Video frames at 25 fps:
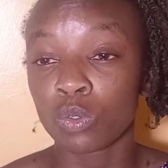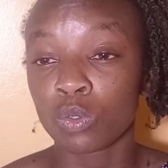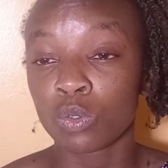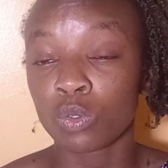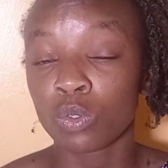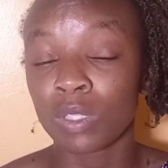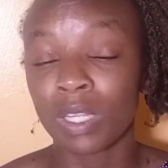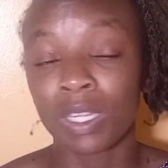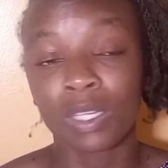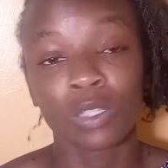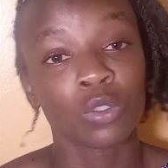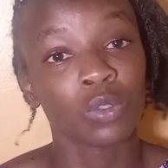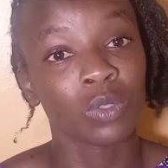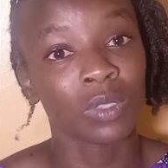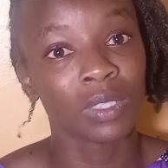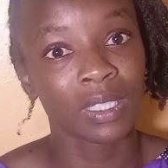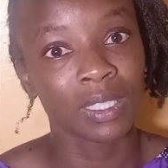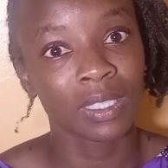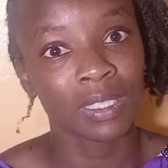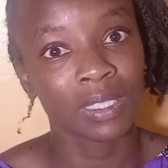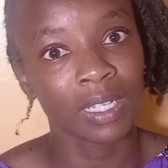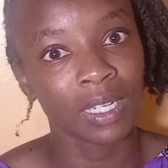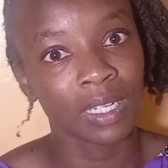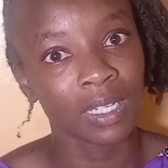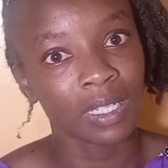that you
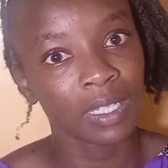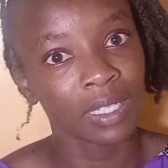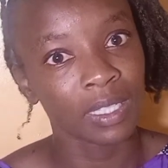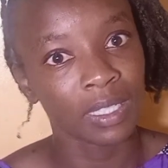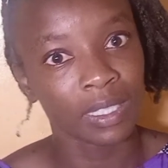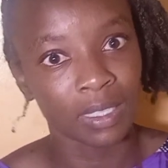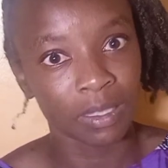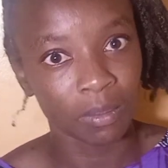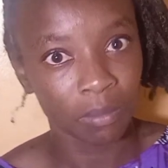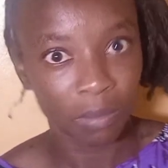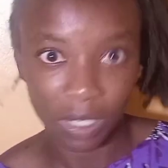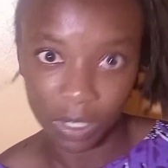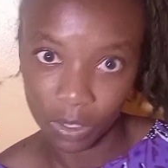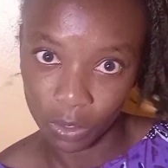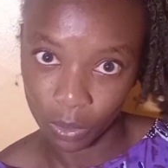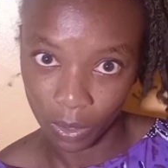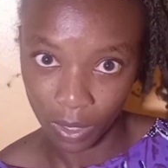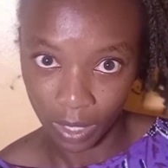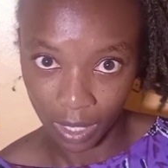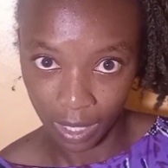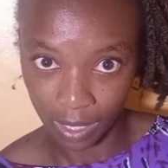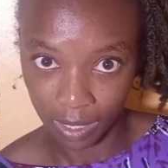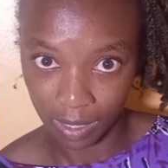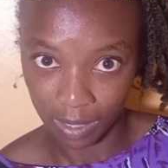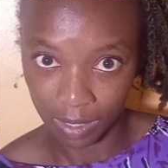understand kids' mental
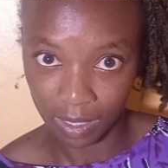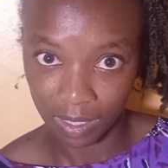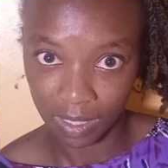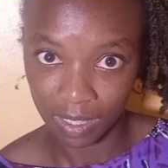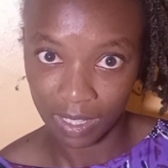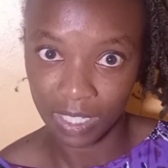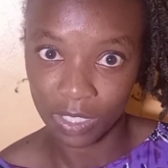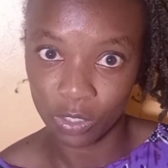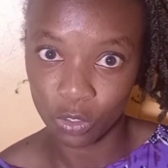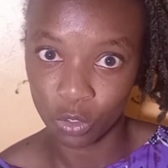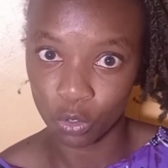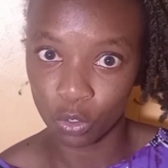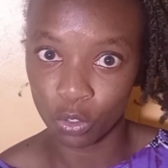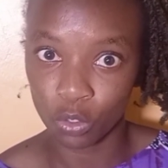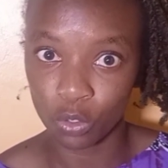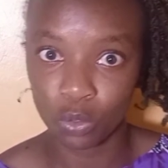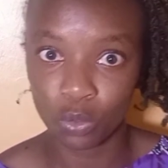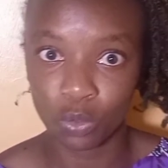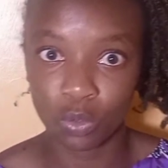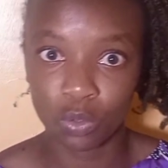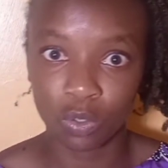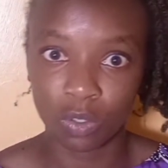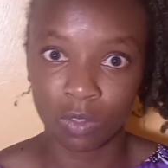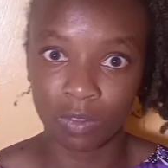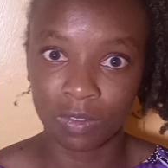health, that you're going to
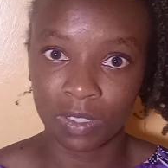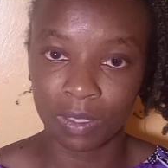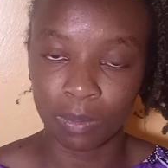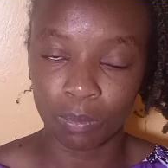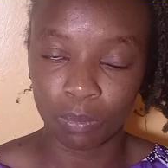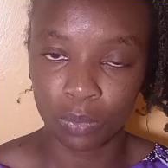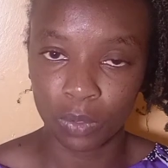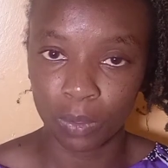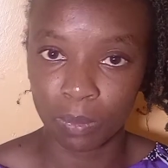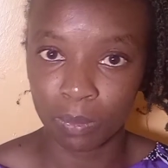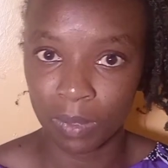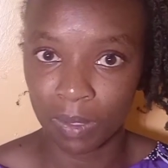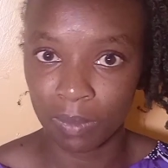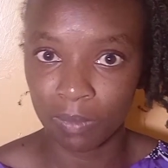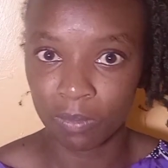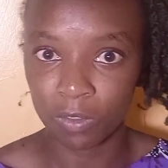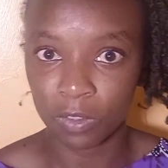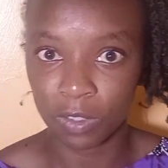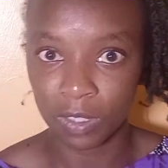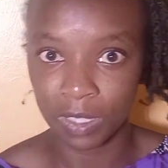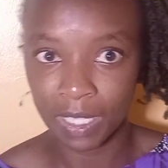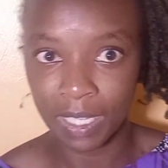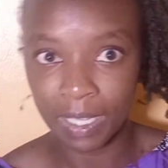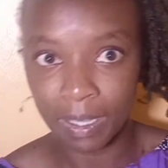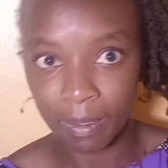solve some problem for
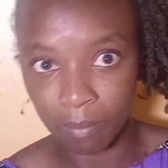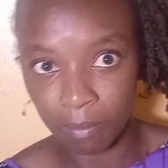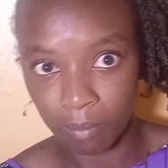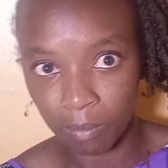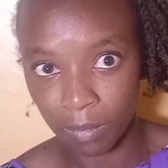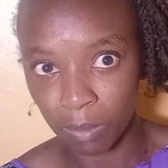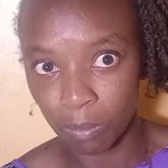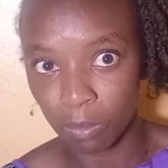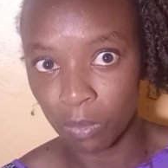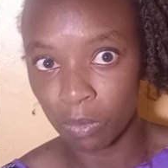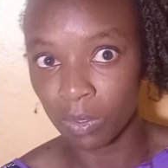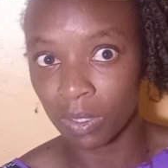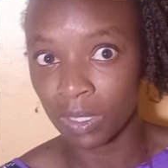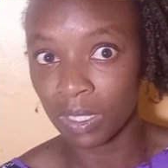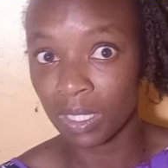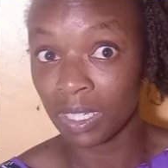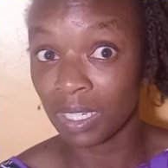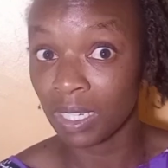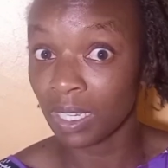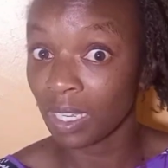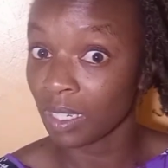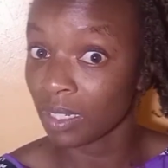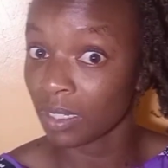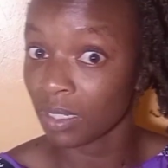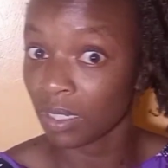them maybe when they
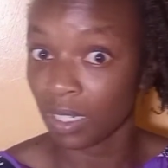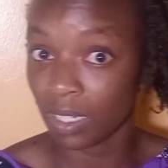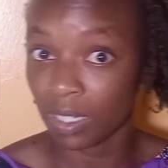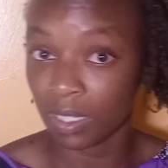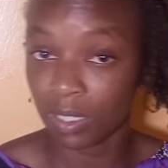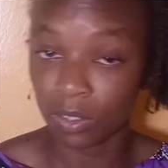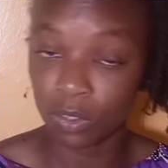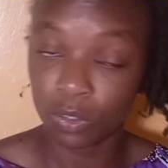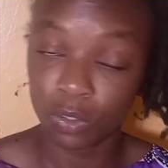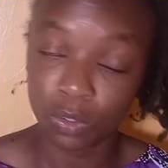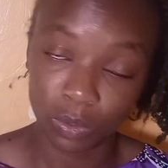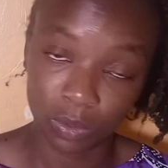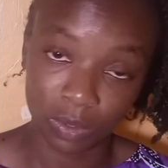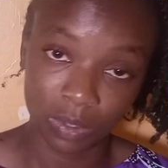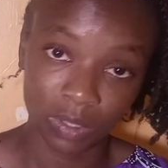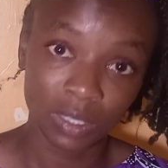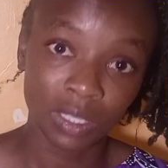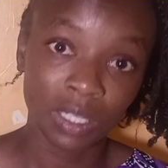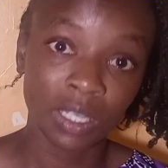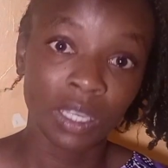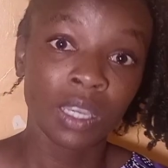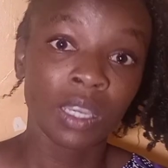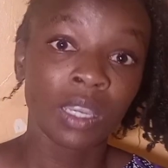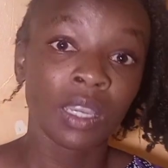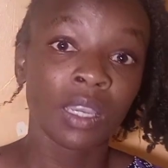encounter issues?
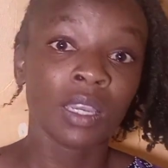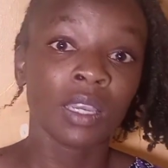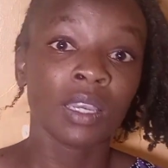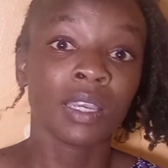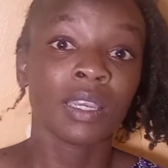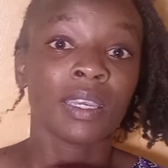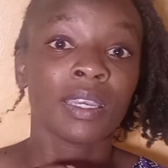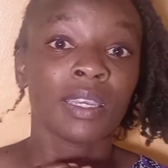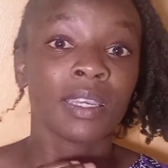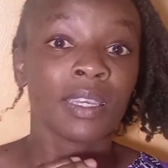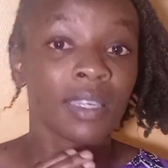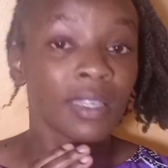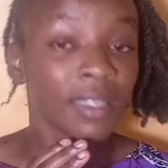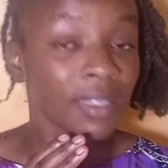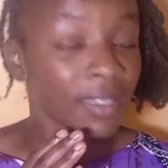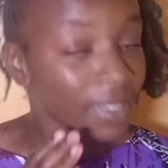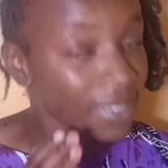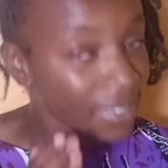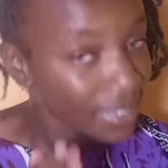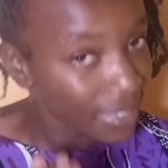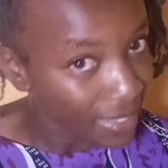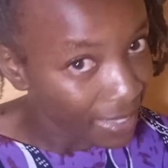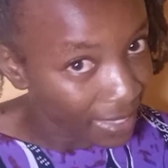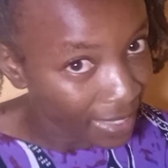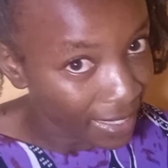
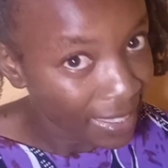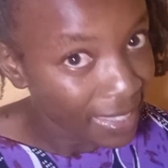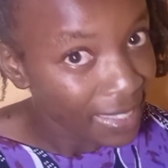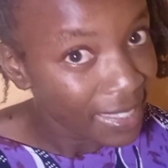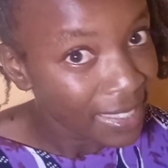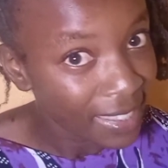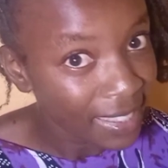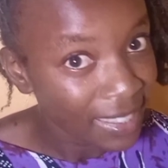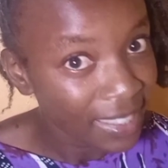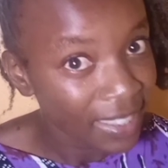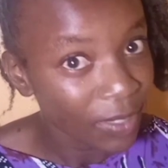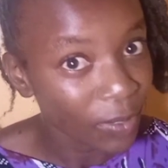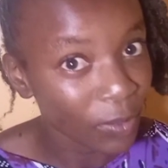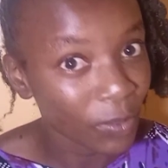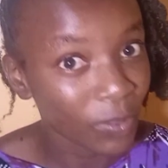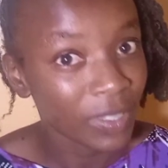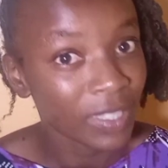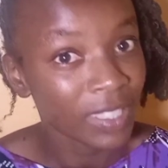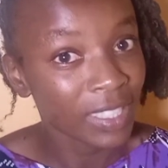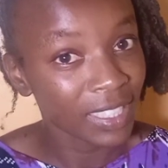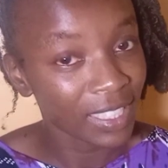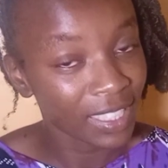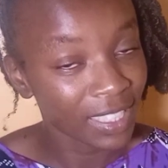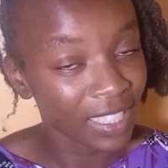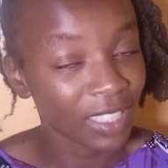Yes, because
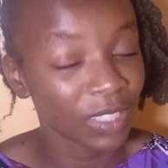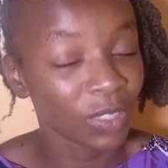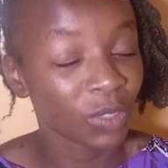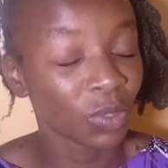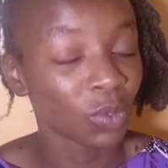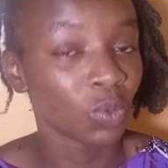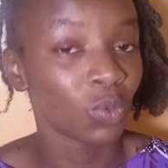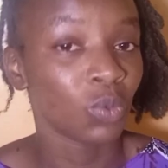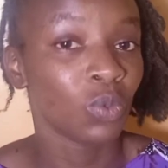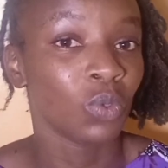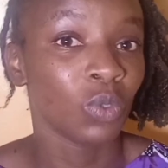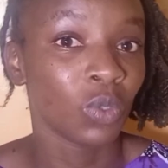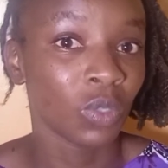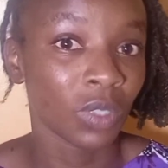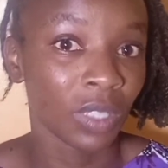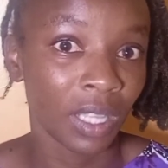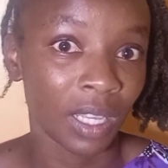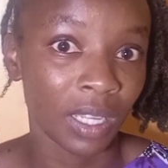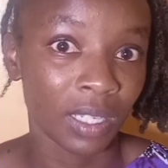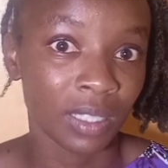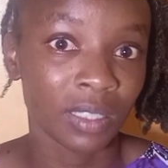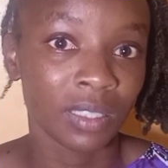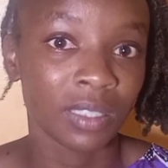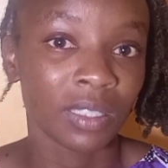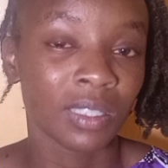teachers do know
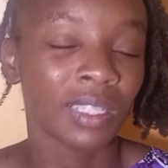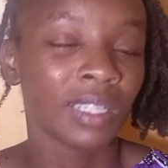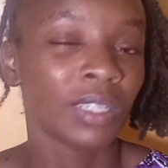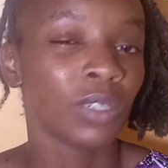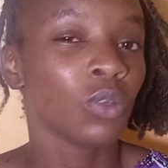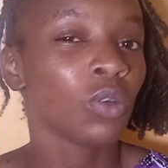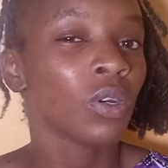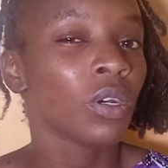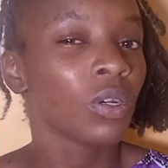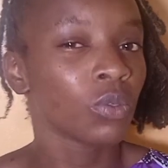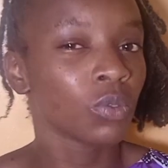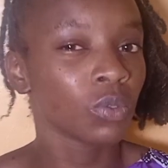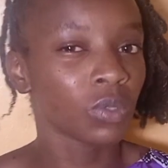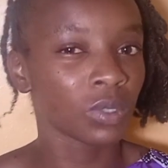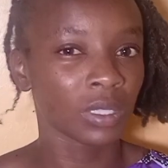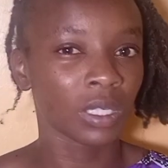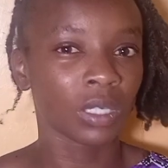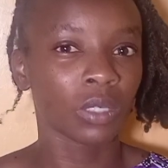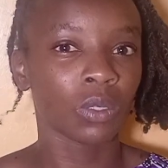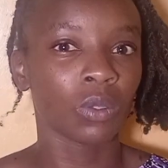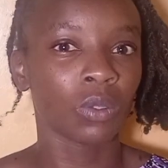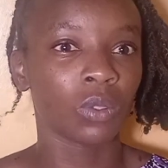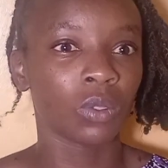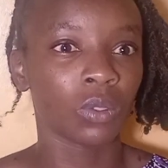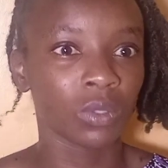that. They know how to
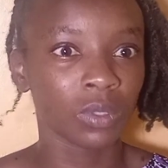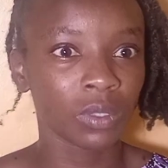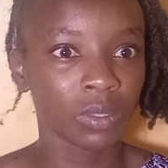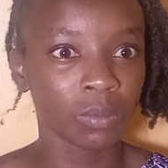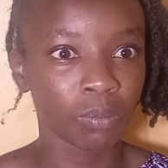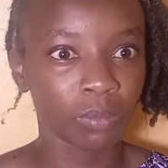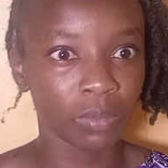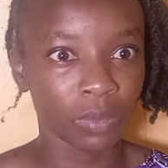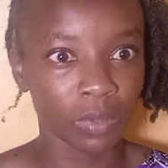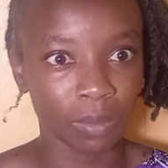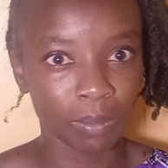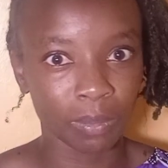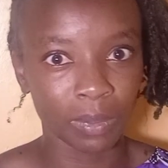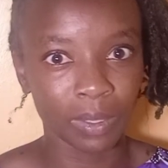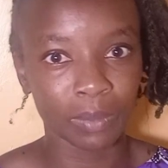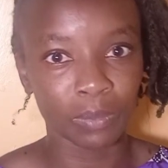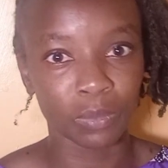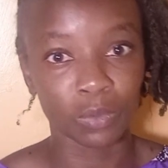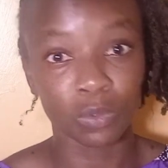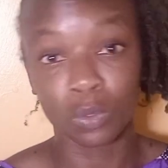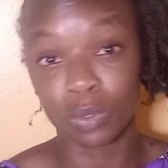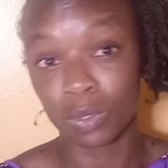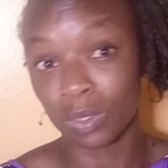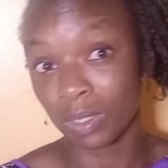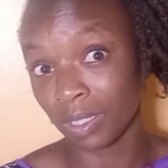tackle those problems
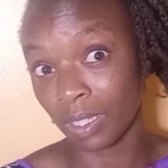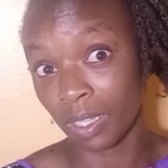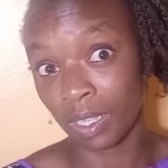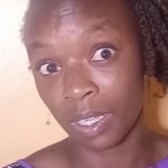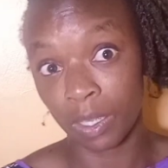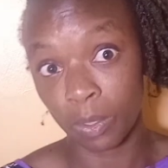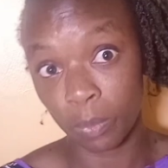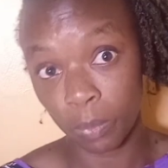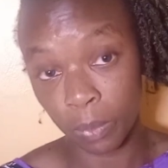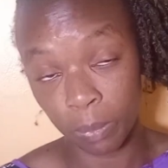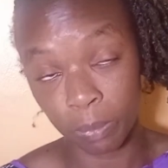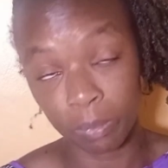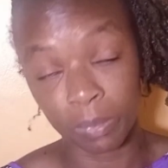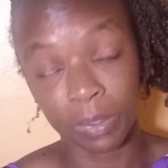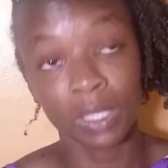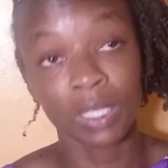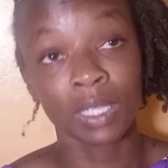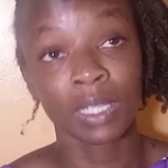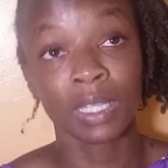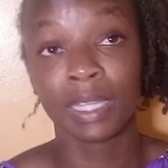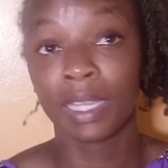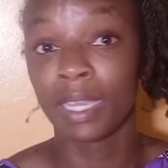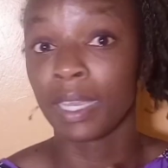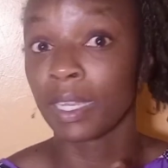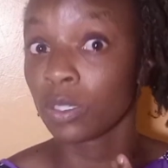because they're equipped,
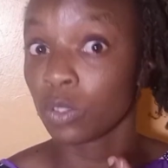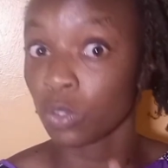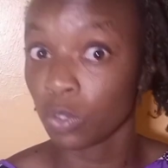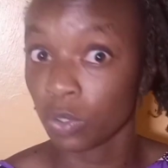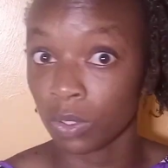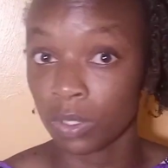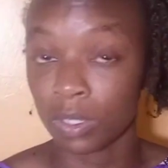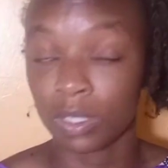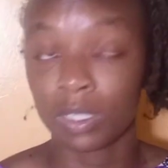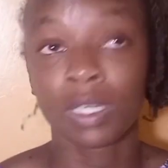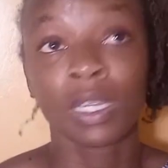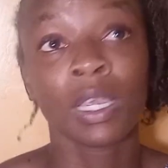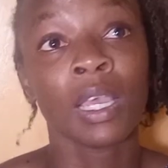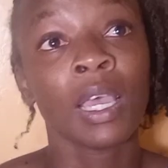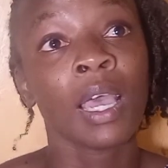they're taught.